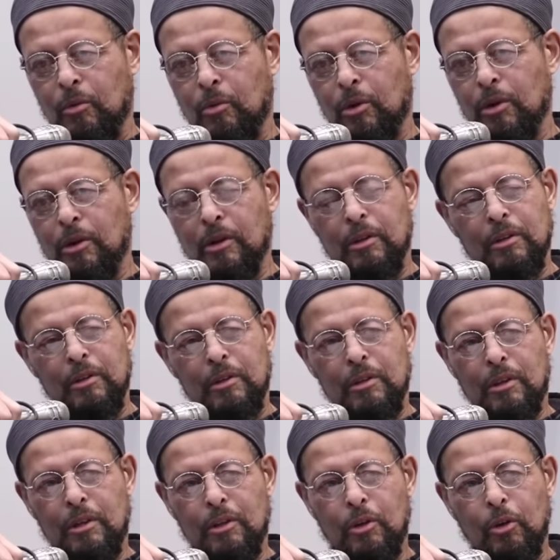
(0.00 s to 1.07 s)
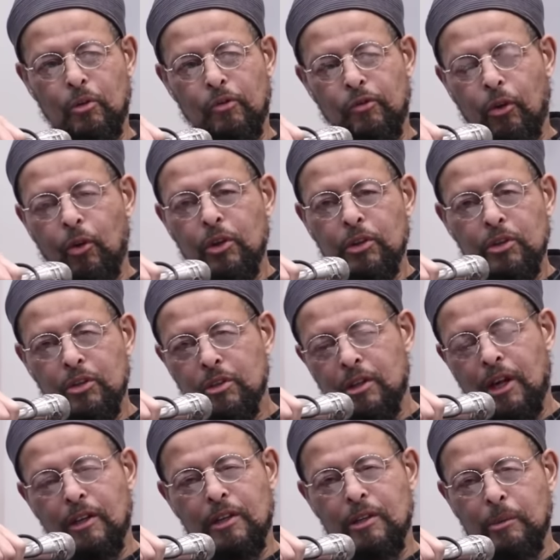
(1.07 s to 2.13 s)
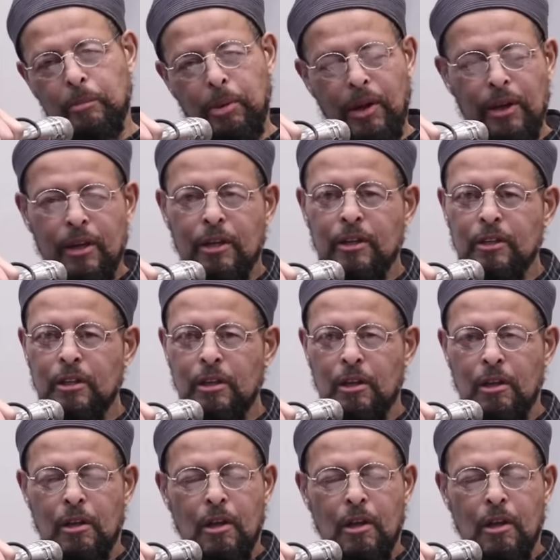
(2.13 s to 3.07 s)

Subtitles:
where in her voice, like the pain